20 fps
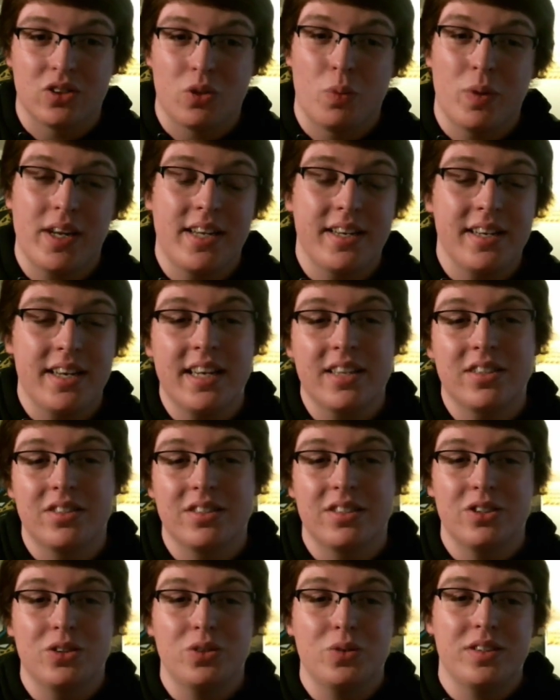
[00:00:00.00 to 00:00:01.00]
So what he needs
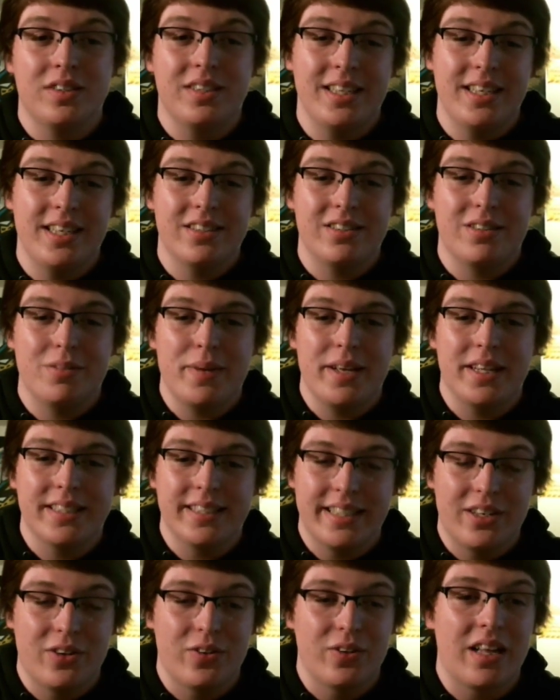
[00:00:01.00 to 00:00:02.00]
to do is he needs to be a
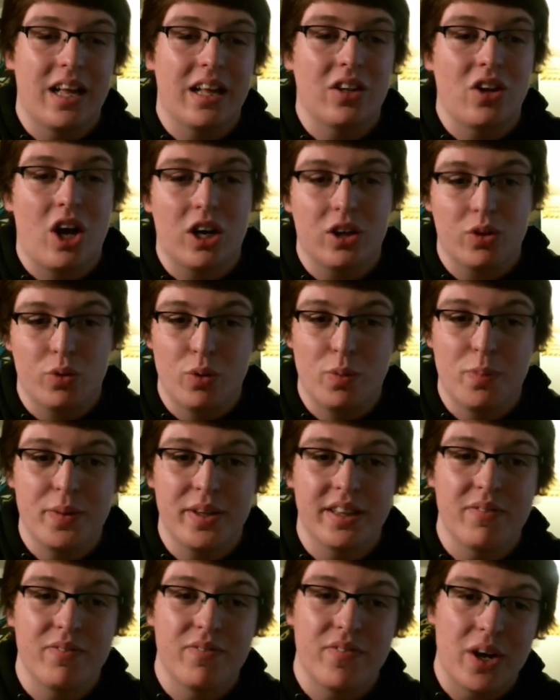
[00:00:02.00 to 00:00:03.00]
leader in that locker room,
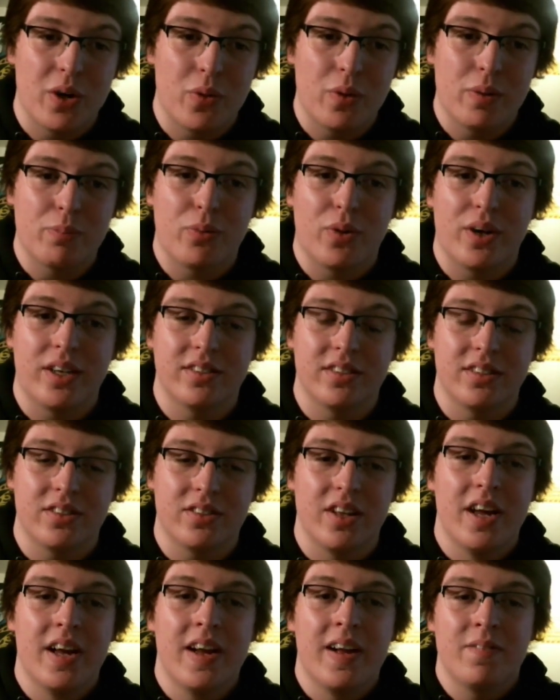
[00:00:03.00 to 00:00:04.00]
be the veteran
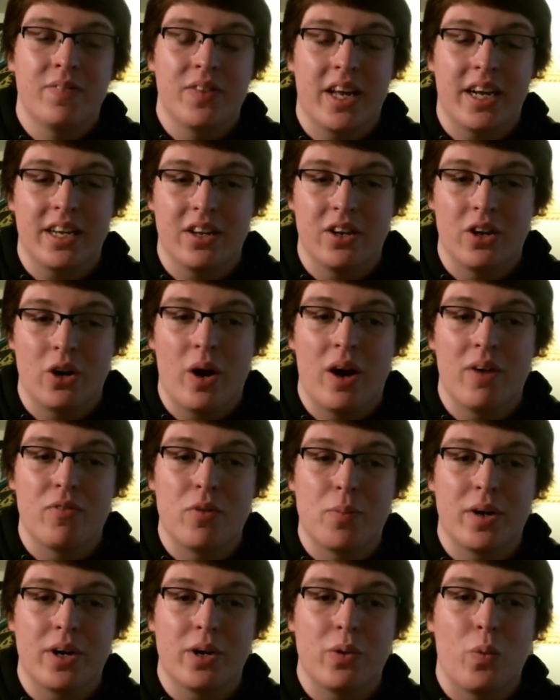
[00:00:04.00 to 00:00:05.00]
presence that, you know,
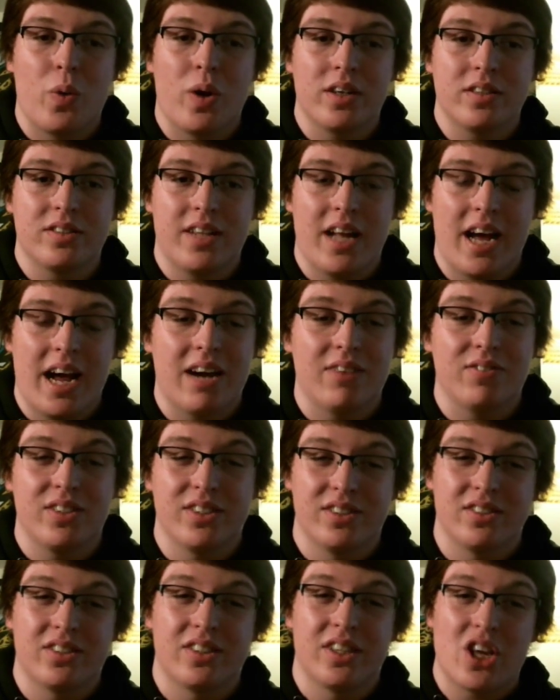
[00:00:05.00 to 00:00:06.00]
everybody wants to have,
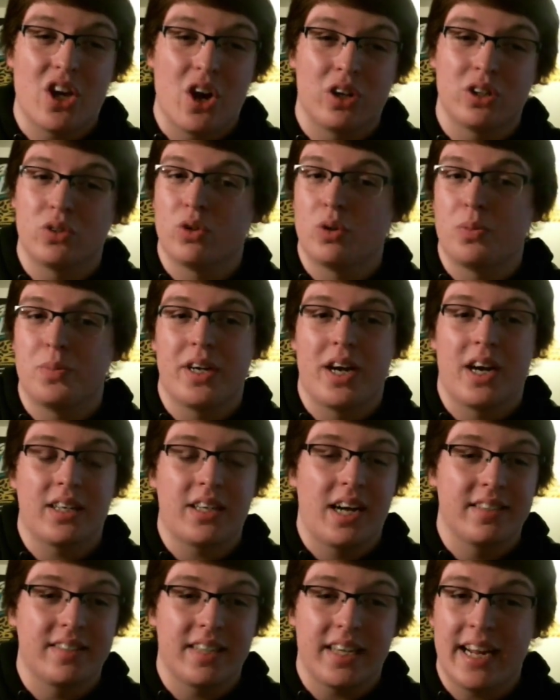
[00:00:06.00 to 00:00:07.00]
because this is a young group. You got
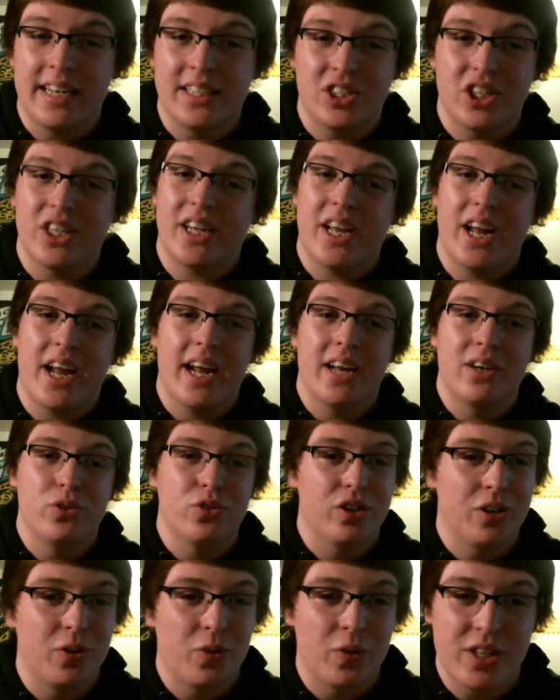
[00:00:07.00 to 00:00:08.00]
guys like A.J. Cann,
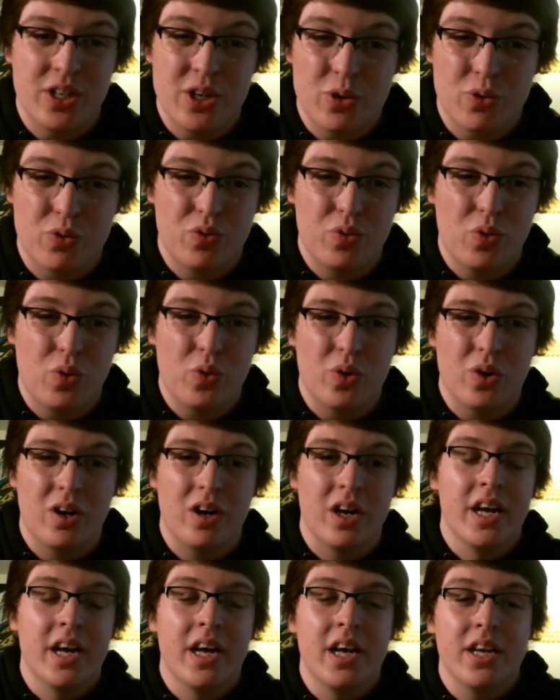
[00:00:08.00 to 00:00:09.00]
who's entering year
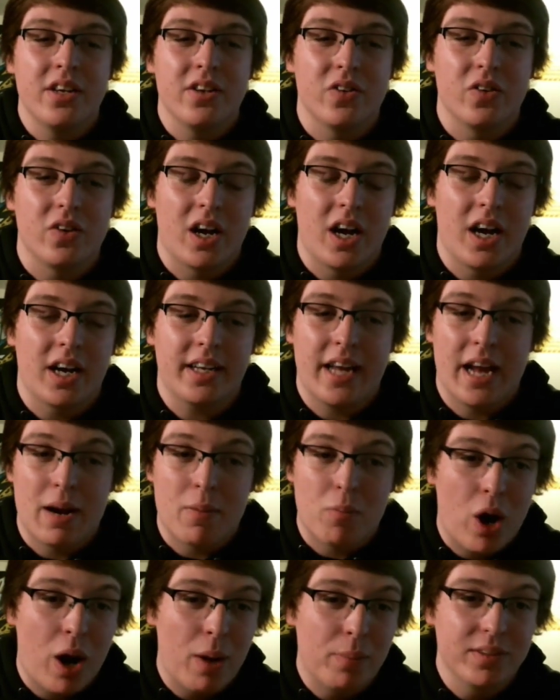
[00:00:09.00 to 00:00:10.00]
4. You got
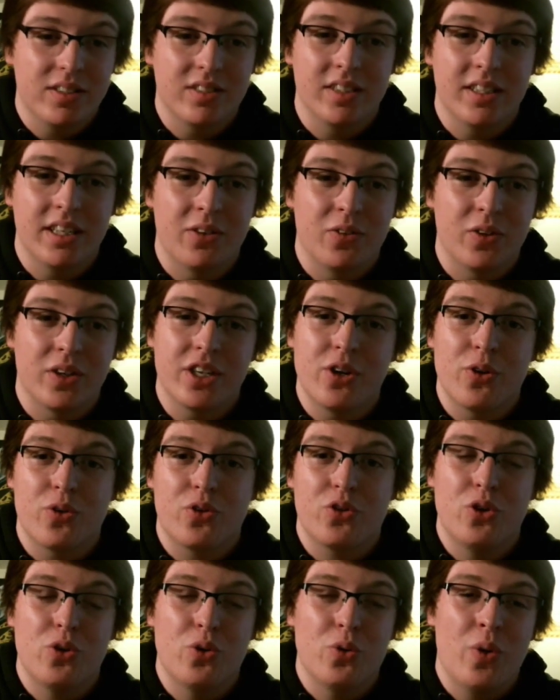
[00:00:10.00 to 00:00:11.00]
Cam Robinson entering year
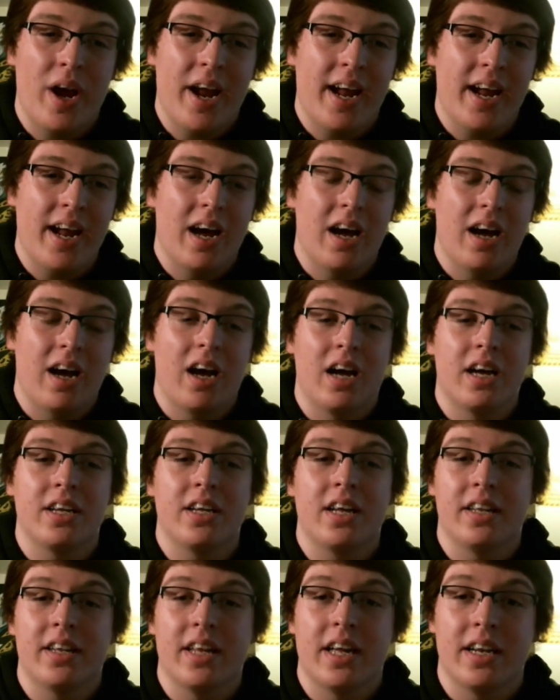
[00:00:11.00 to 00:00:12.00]
2,
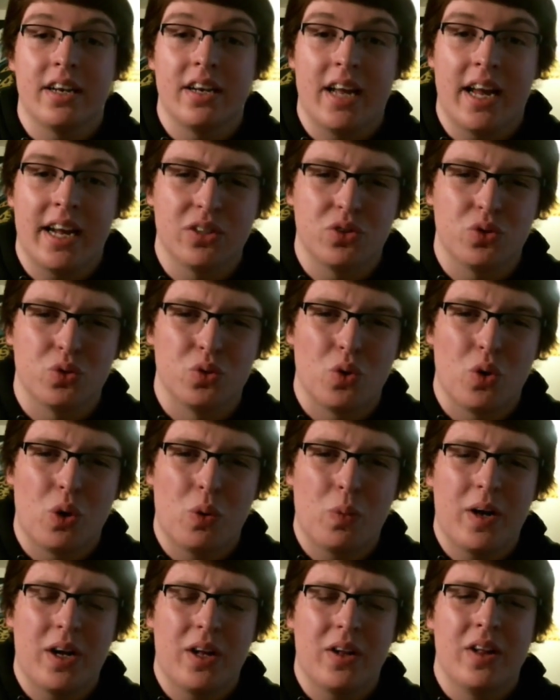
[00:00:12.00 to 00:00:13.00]
and then Andrew
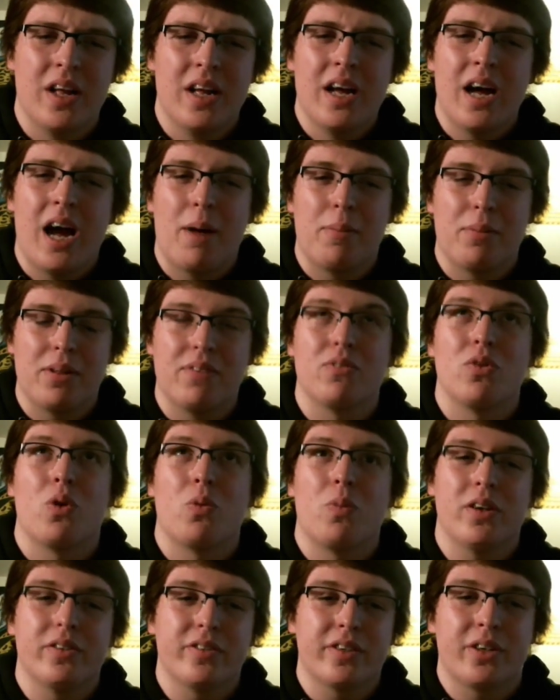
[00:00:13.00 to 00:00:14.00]
Norwell. I believe
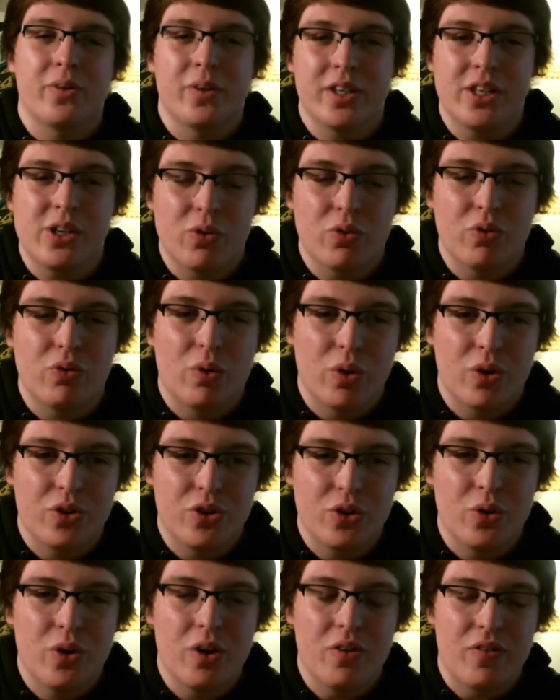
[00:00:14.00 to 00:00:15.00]
Norwell's entering year 4
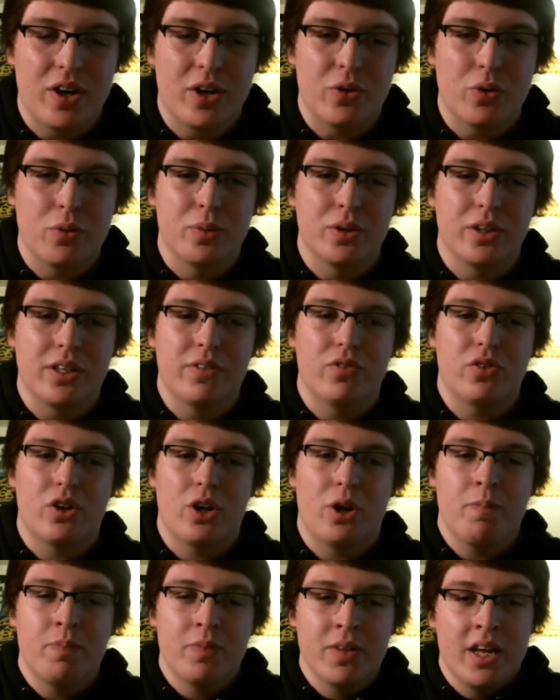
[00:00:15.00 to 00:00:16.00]
too, if I do believe
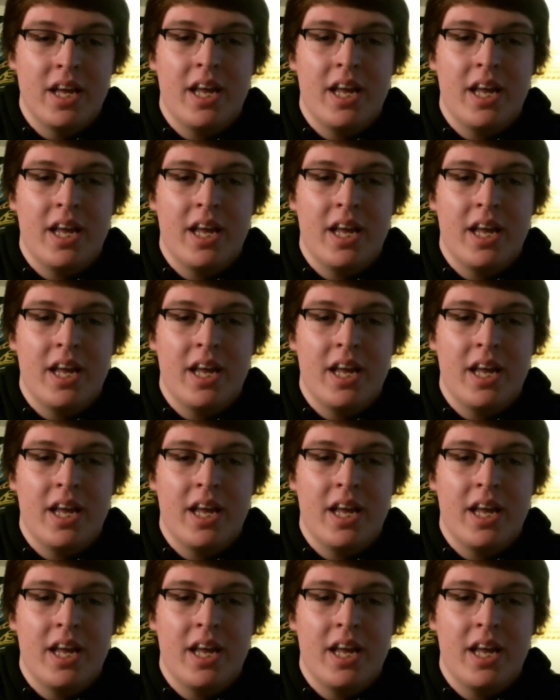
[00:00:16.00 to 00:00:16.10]
so.